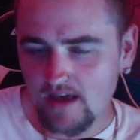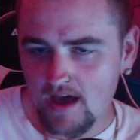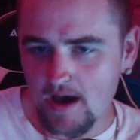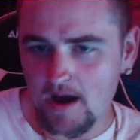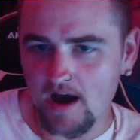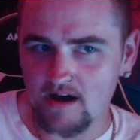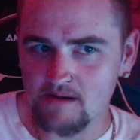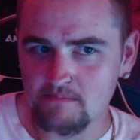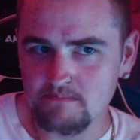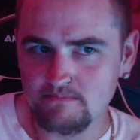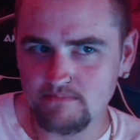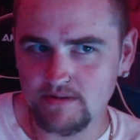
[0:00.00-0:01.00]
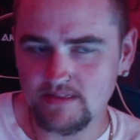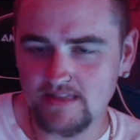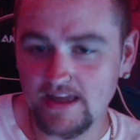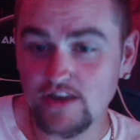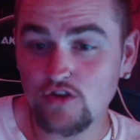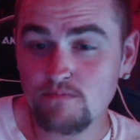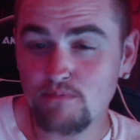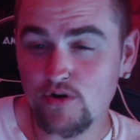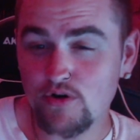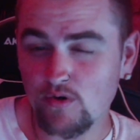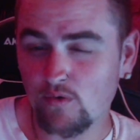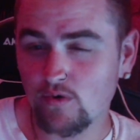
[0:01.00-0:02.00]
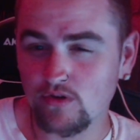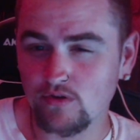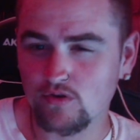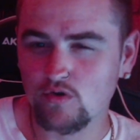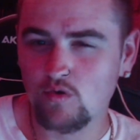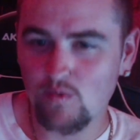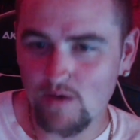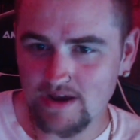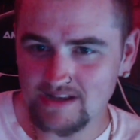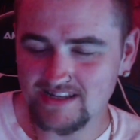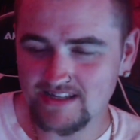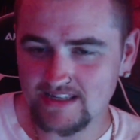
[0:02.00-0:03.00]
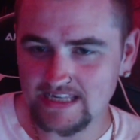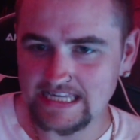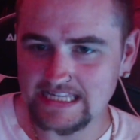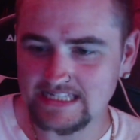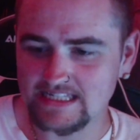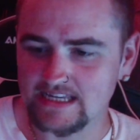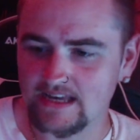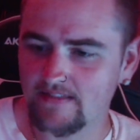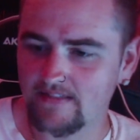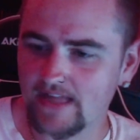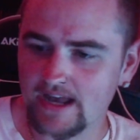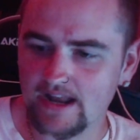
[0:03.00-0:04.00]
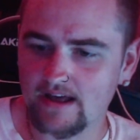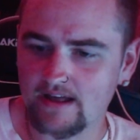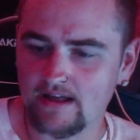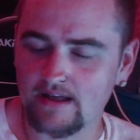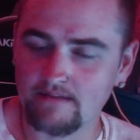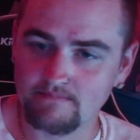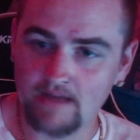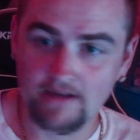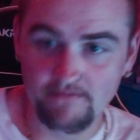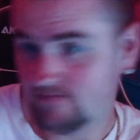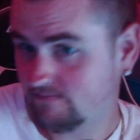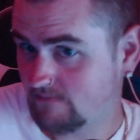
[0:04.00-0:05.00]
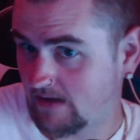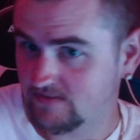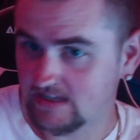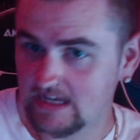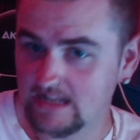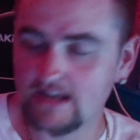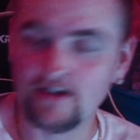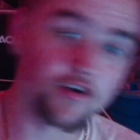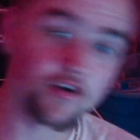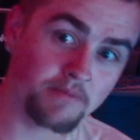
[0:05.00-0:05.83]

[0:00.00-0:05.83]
but they do burn oil quite easy that I've seen and heard about.